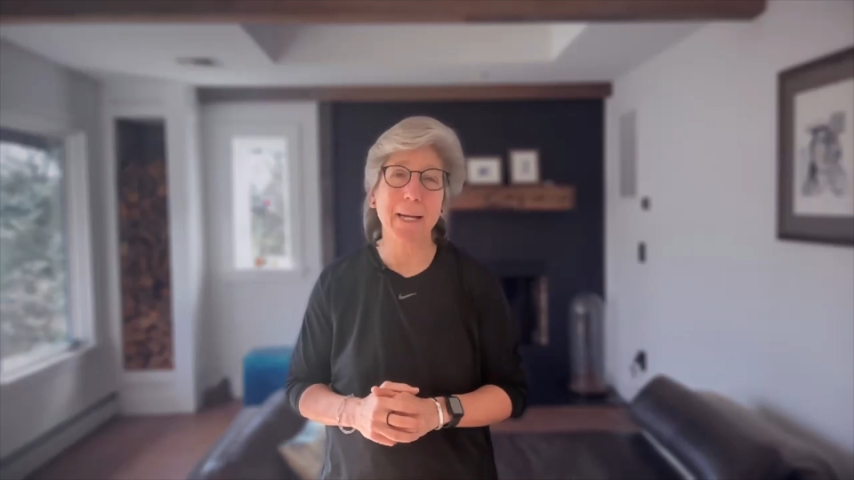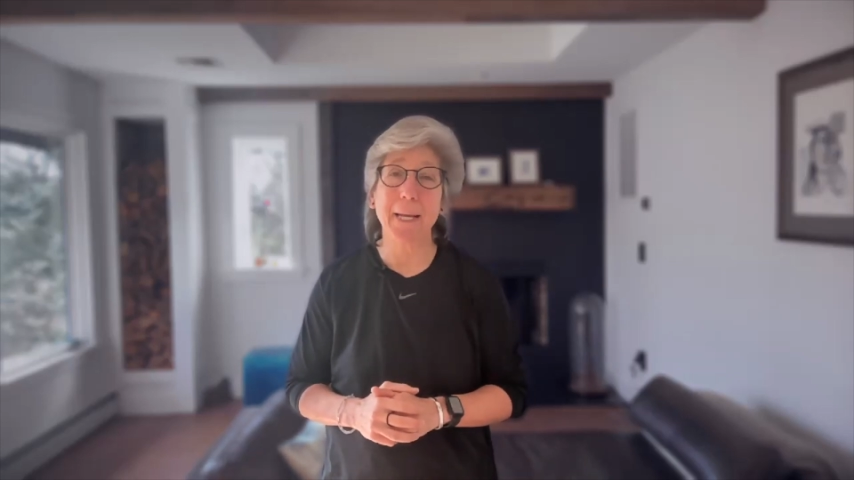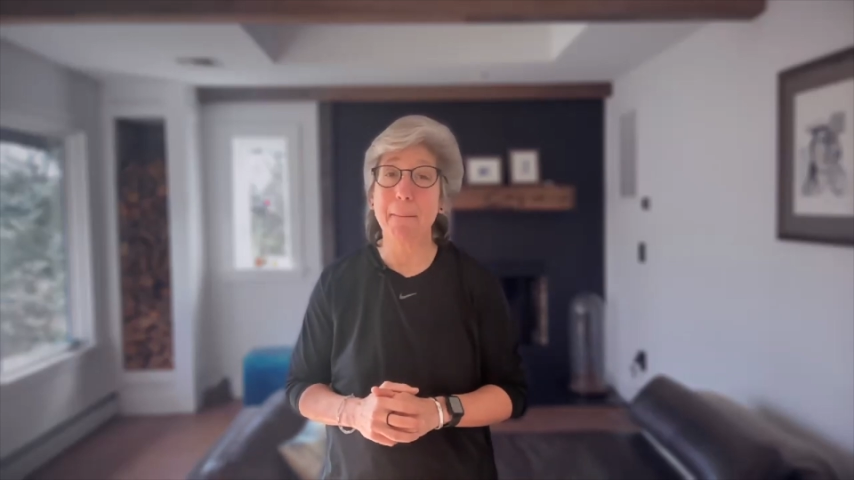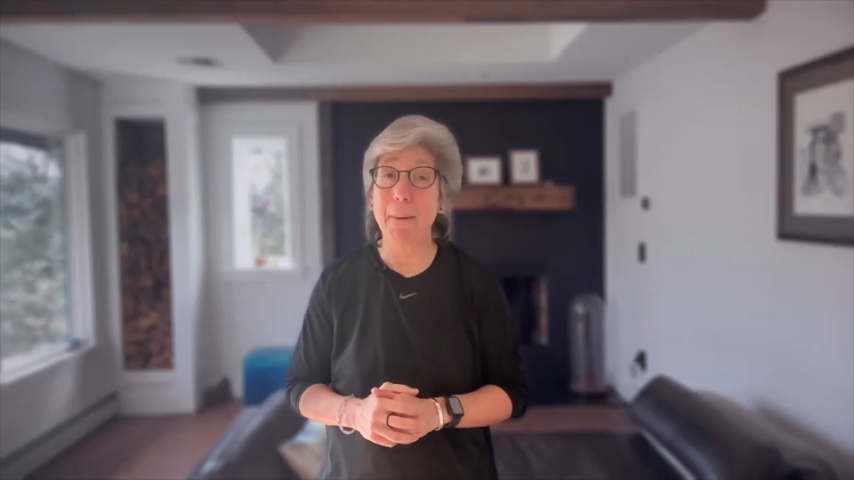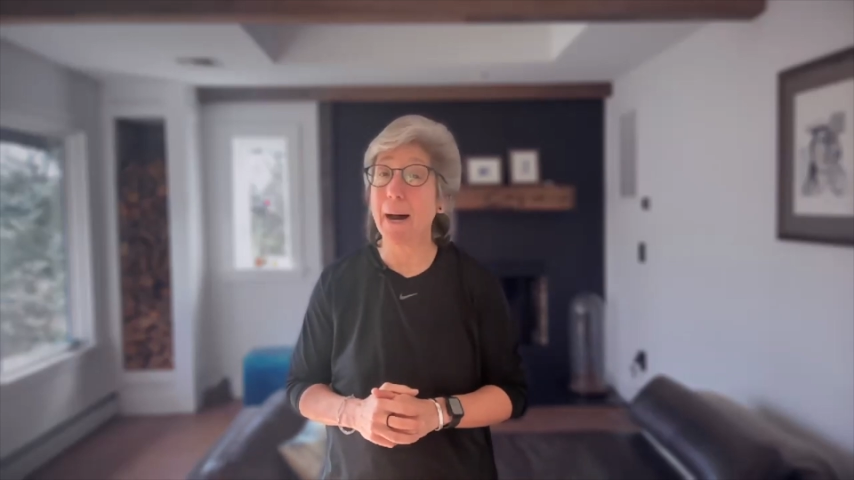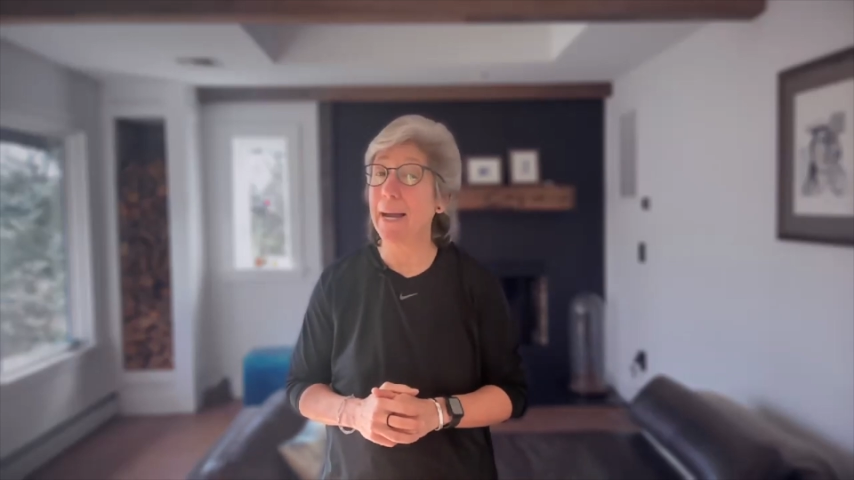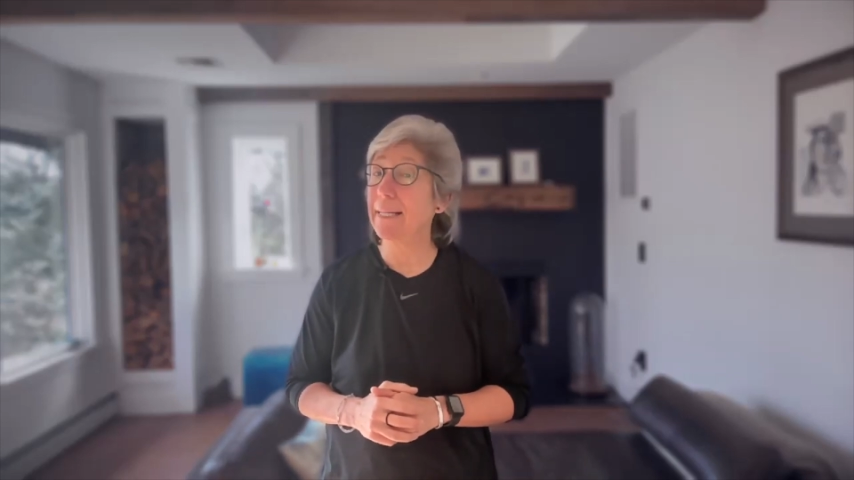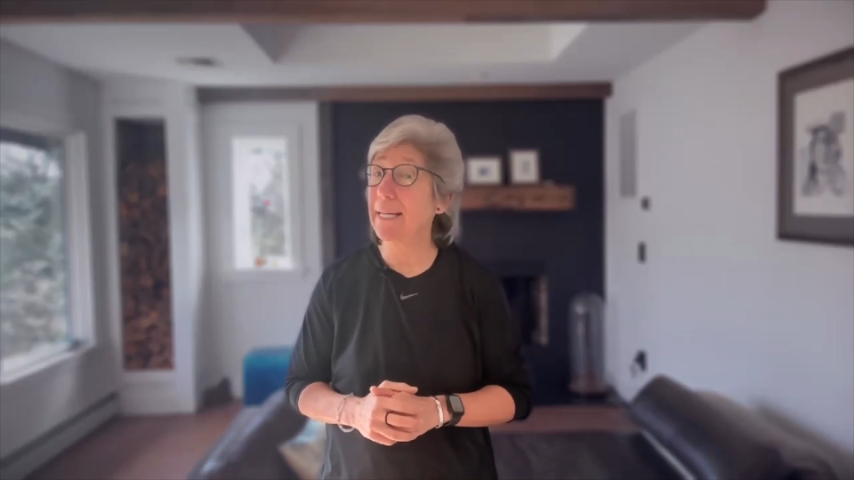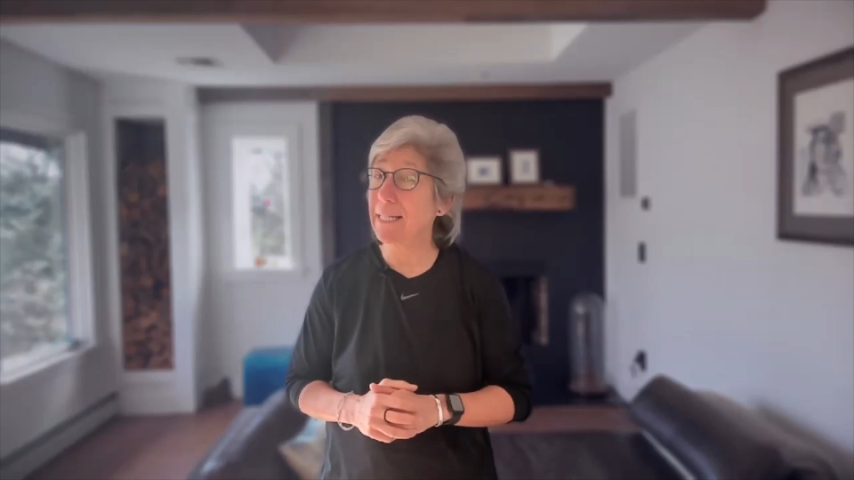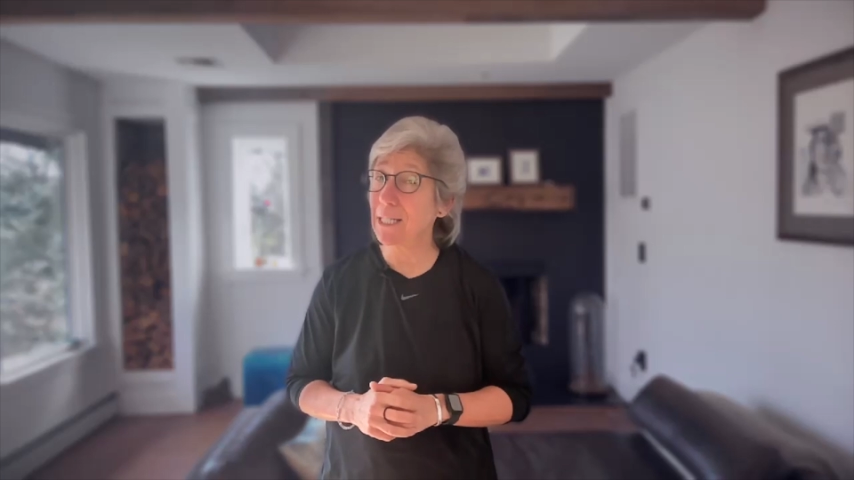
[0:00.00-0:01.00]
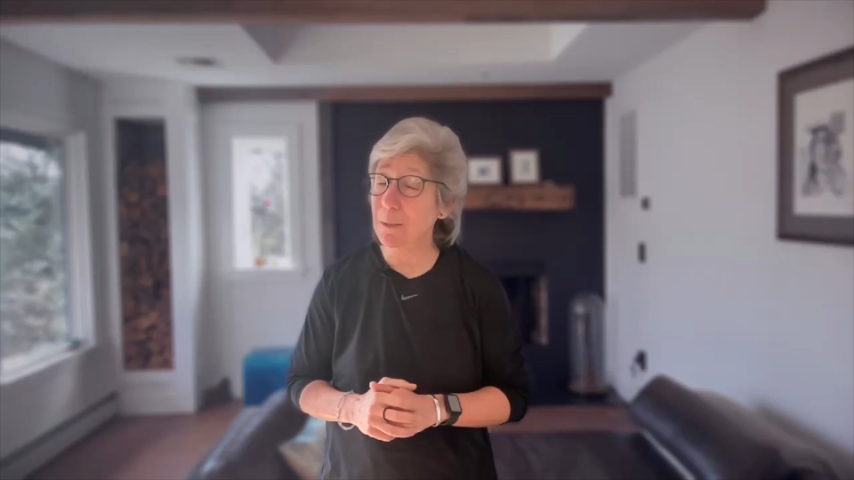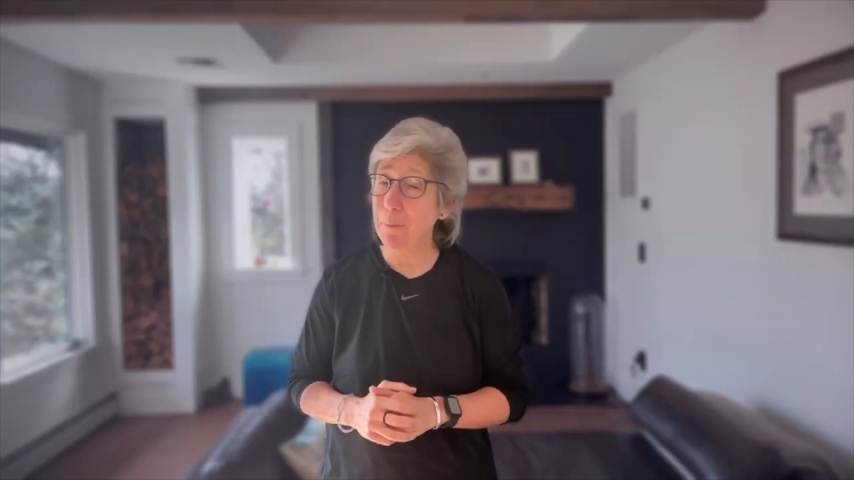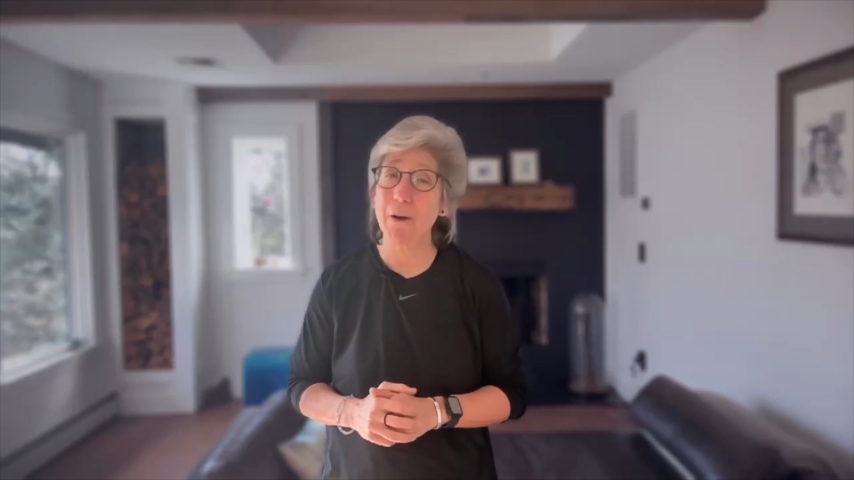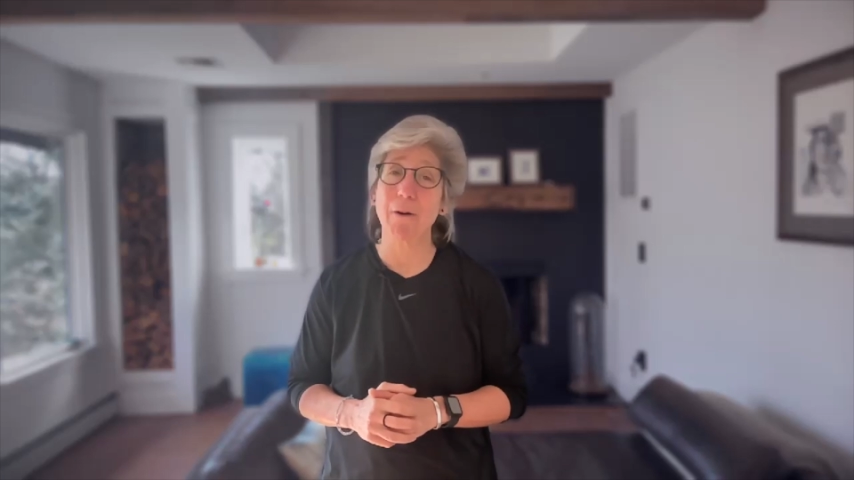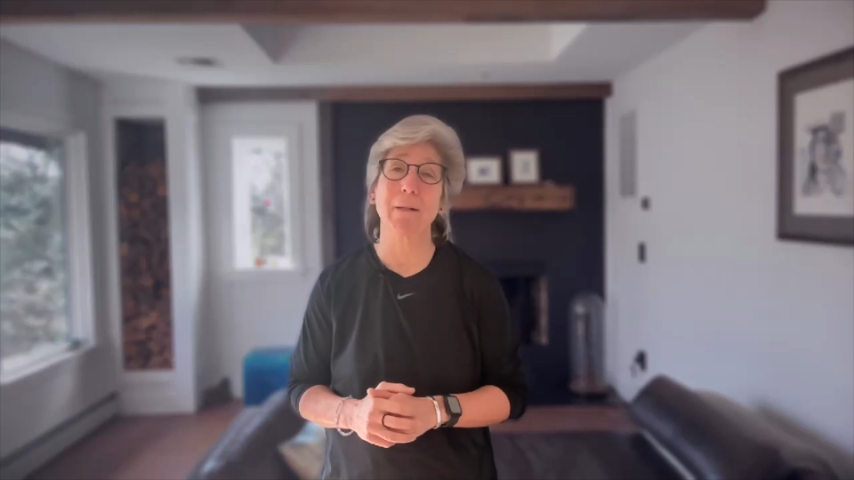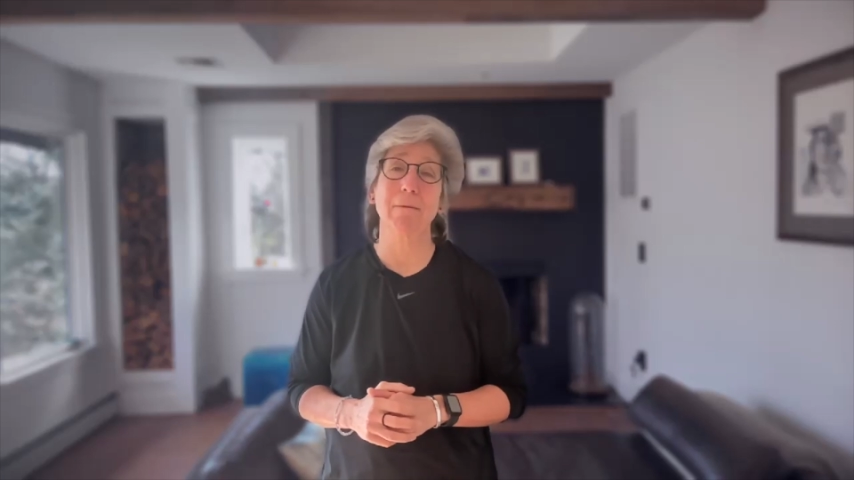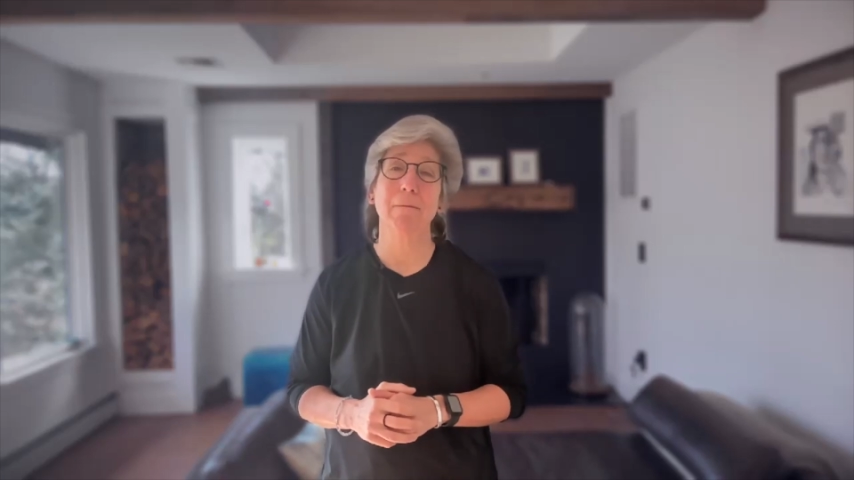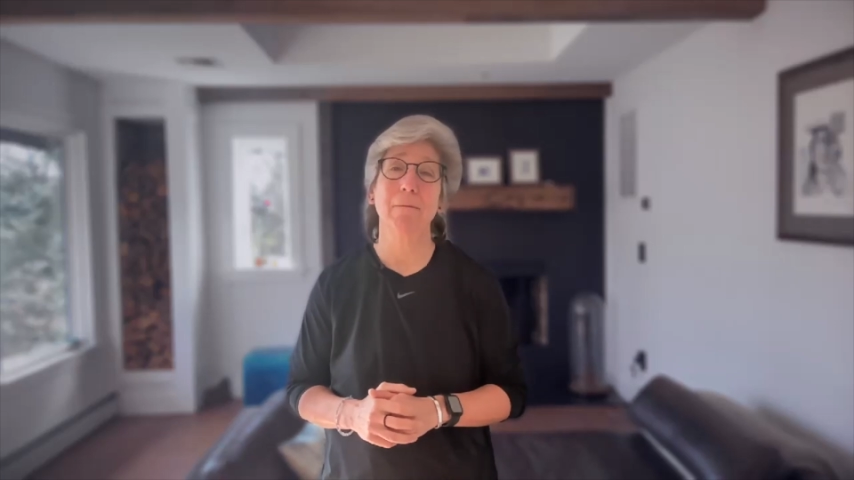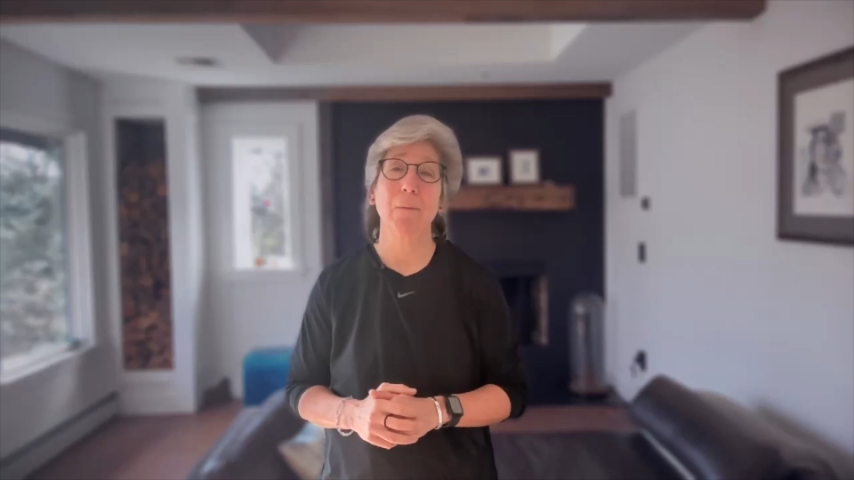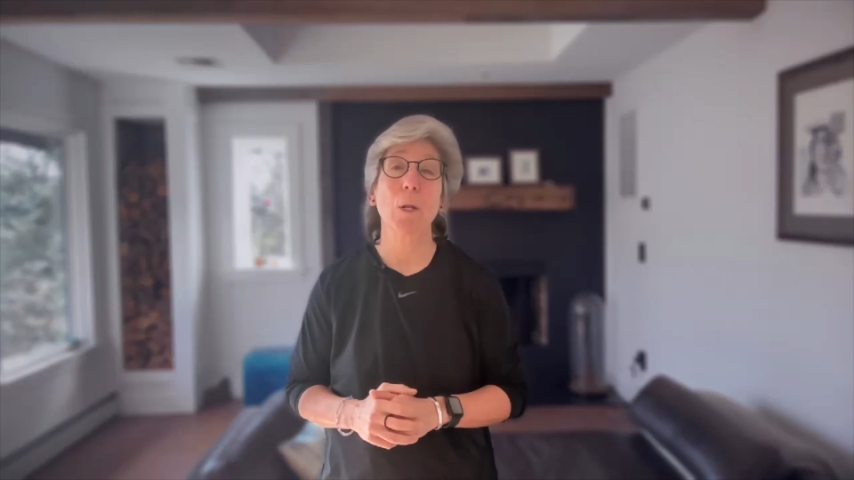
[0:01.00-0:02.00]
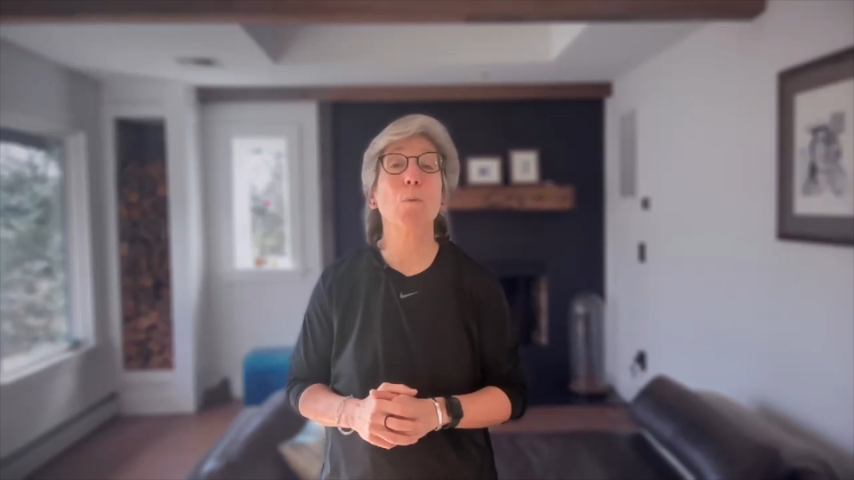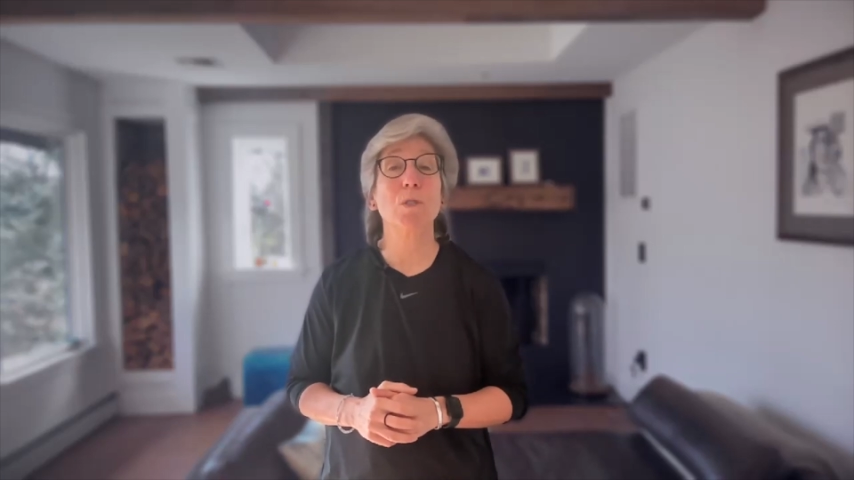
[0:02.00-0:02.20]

mind, and spirit was